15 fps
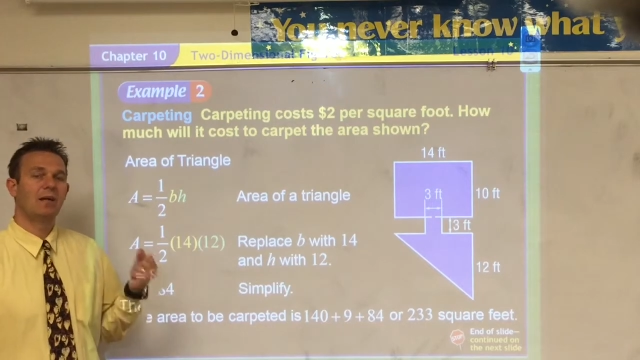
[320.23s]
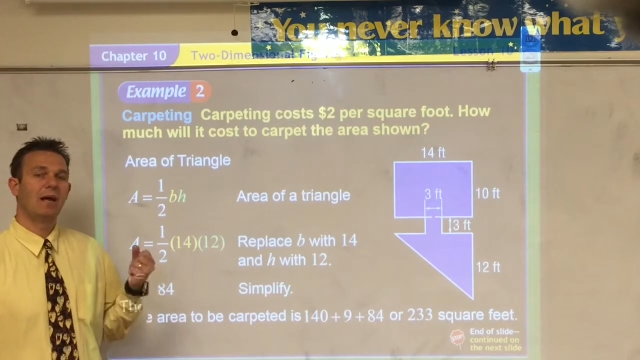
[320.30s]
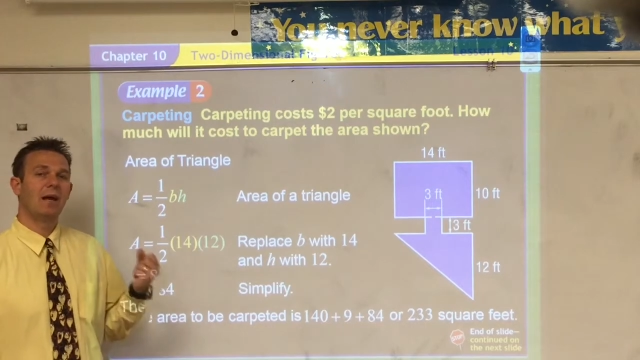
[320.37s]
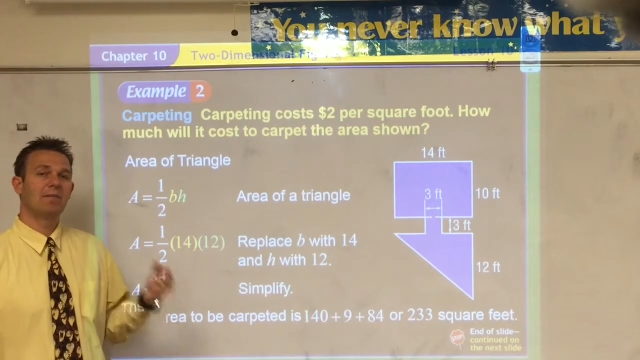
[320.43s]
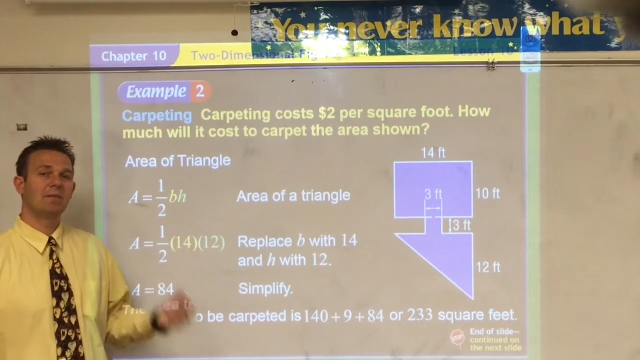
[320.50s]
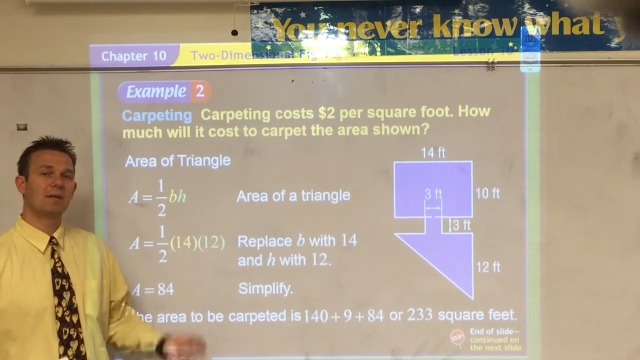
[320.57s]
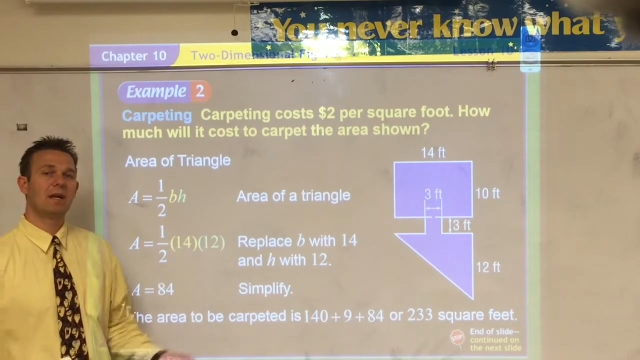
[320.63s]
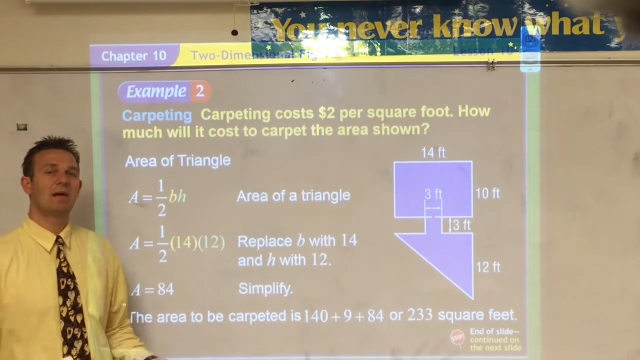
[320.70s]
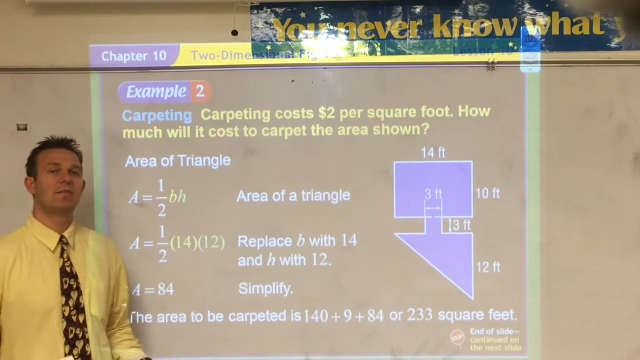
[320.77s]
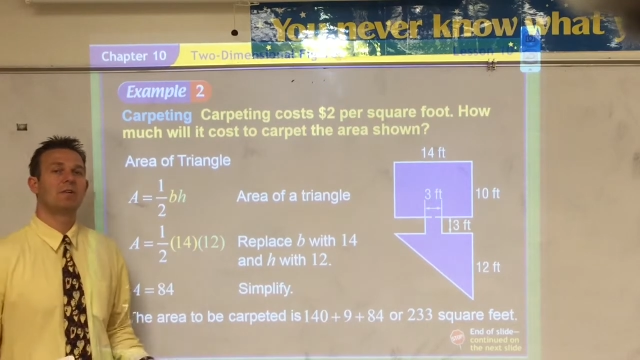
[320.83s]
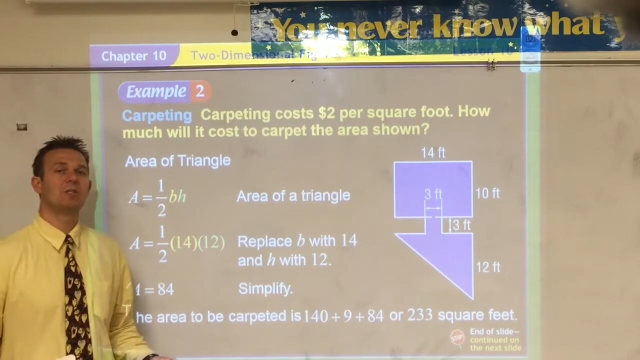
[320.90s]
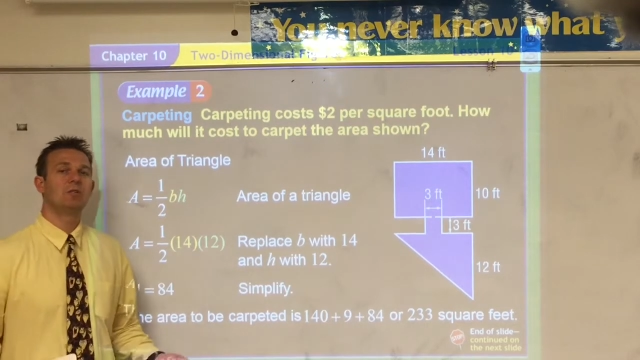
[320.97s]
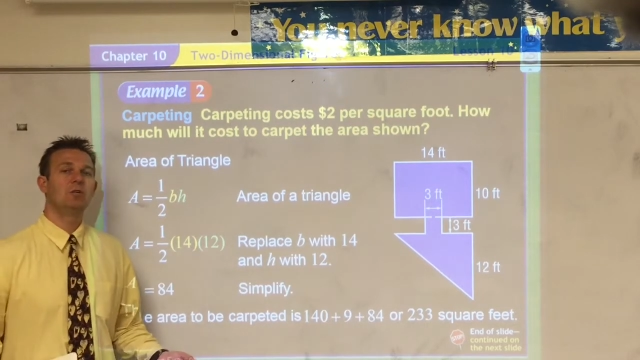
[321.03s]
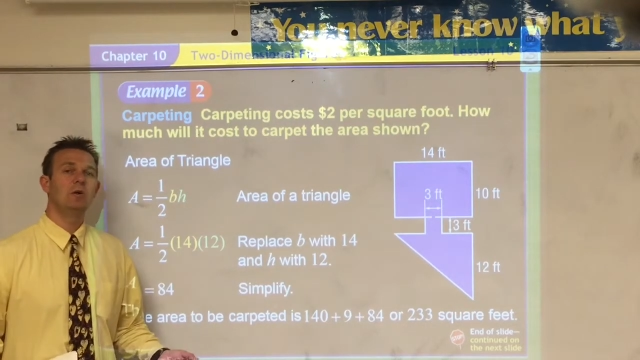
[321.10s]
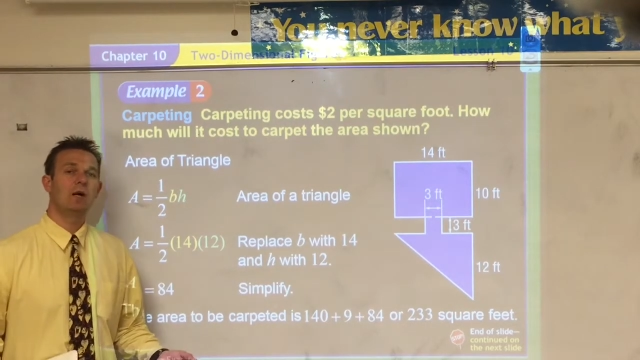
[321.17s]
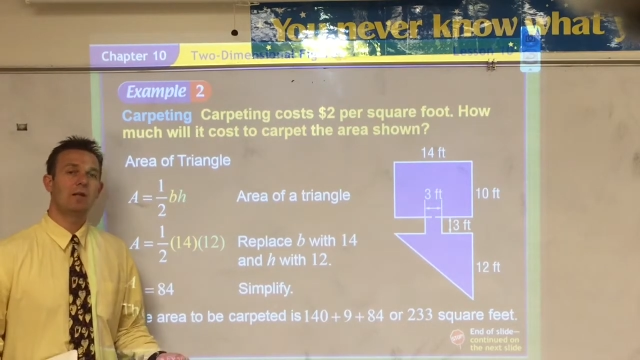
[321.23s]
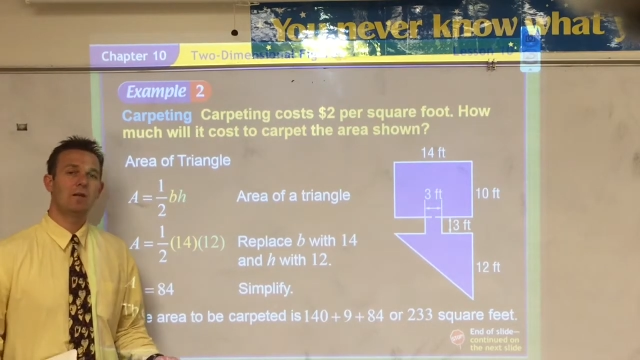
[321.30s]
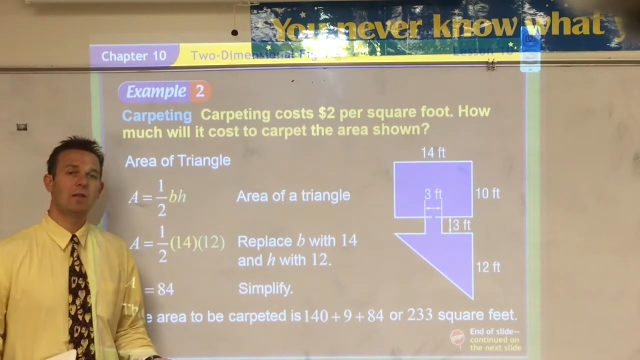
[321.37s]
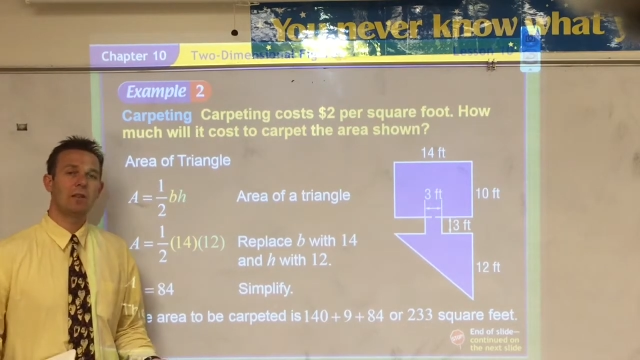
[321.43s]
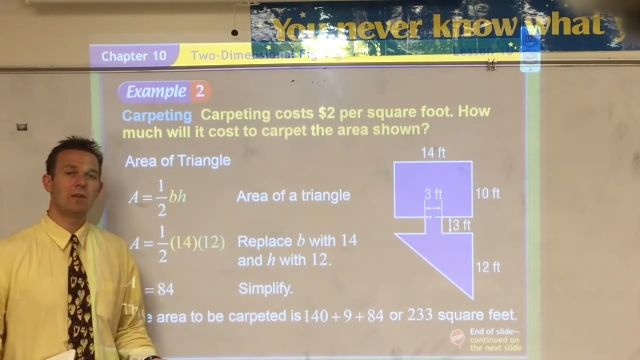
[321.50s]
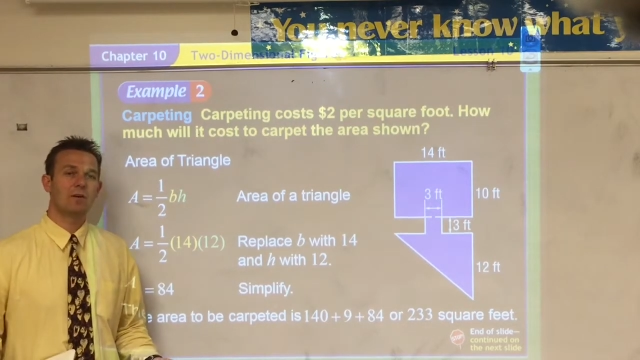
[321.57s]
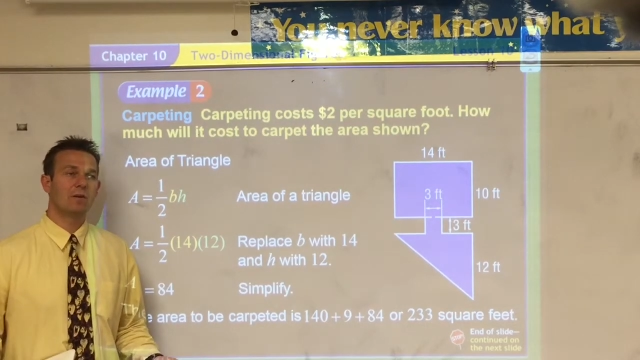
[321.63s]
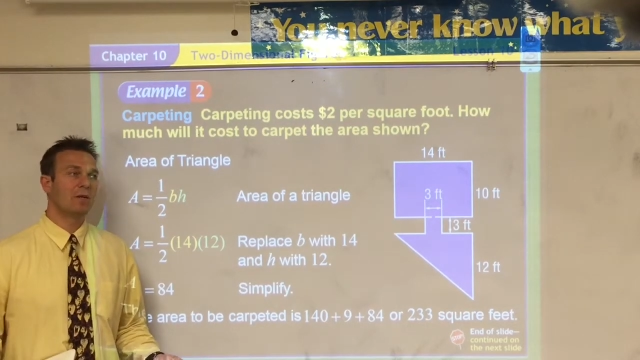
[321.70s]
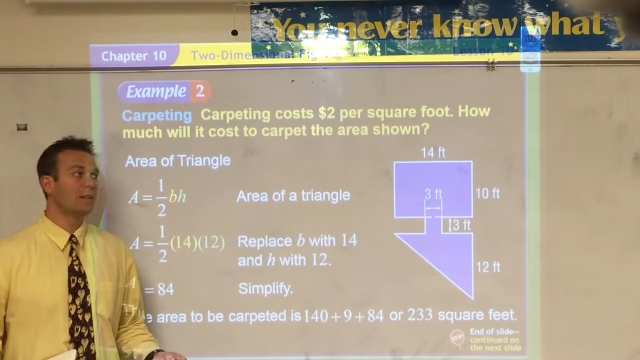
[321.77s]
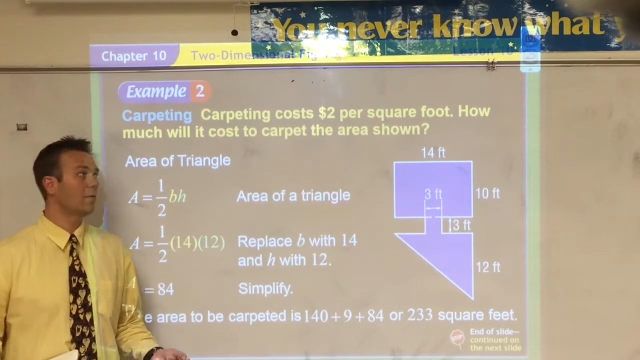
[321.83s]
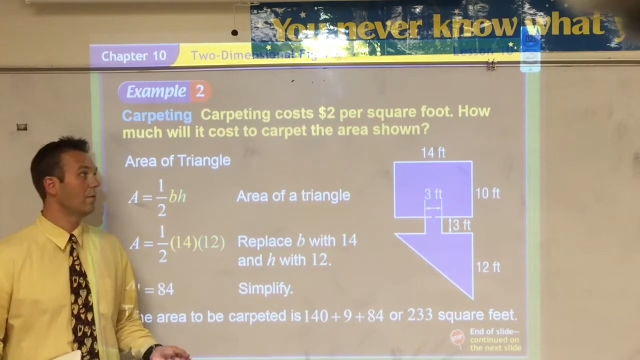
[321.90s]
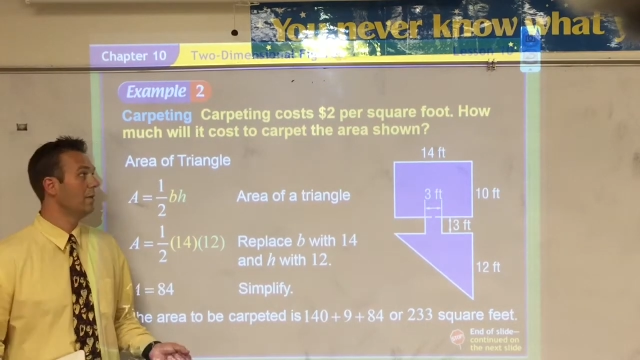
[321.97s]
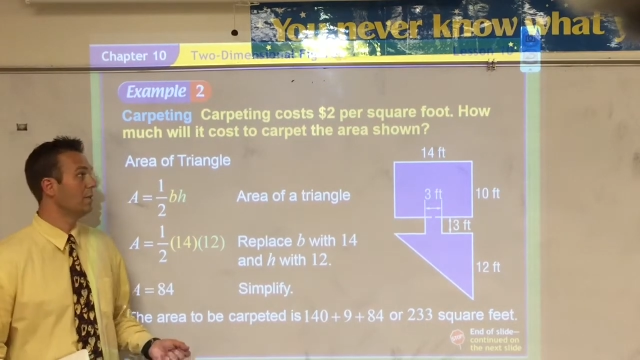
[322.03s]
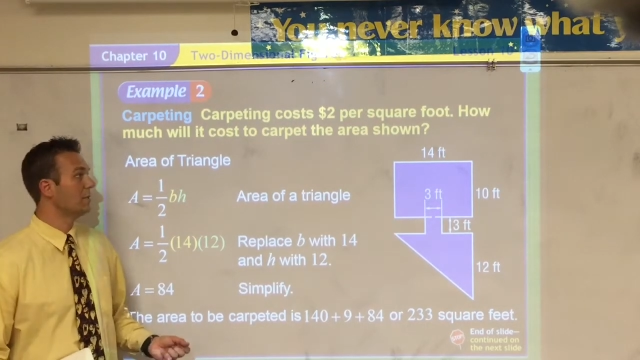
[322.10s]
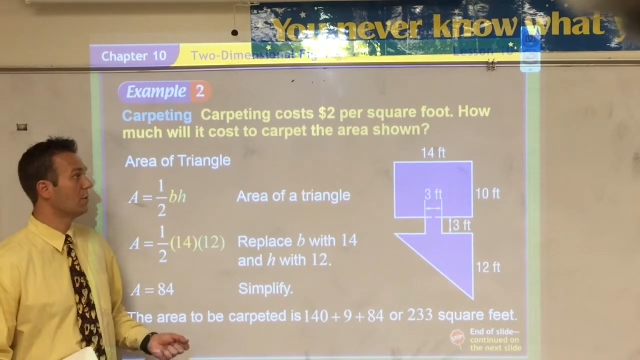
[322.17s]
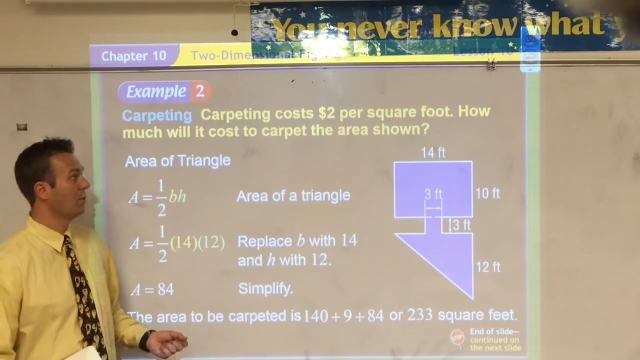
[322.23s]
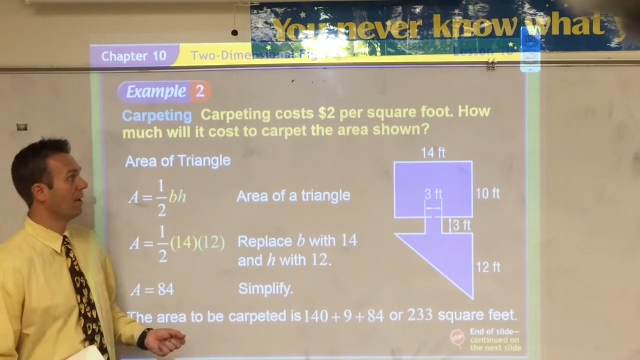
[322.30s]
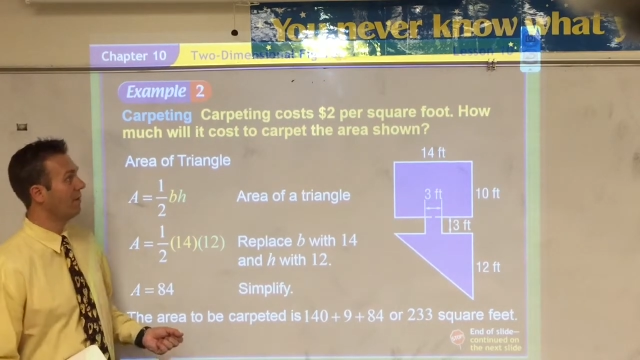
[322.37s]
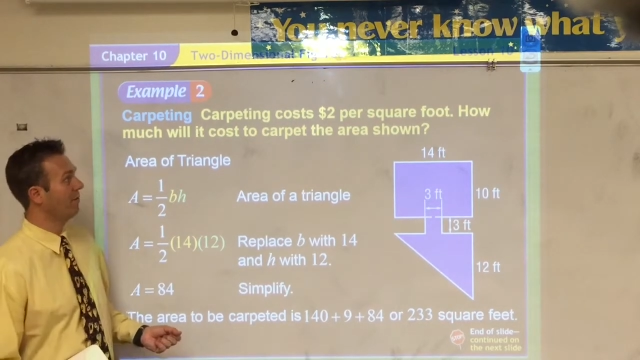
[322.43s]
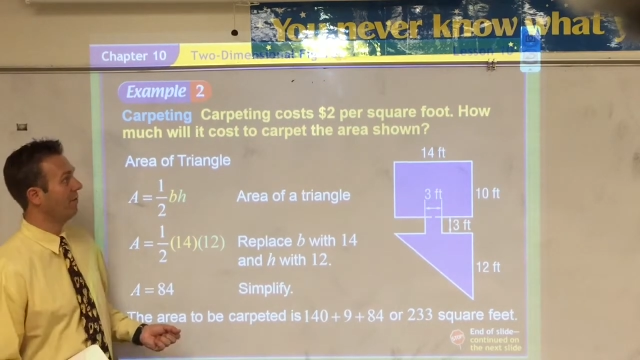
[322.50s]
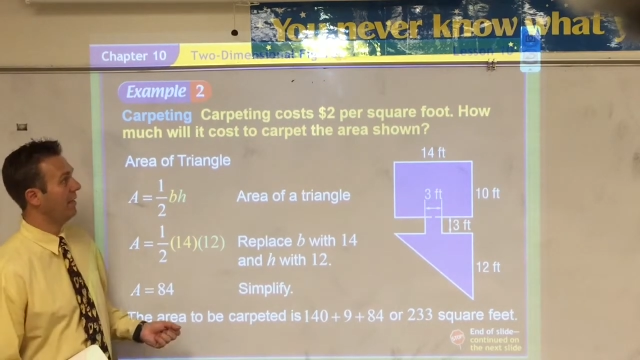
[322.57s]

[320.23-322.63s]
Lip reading: they have to cover 233 square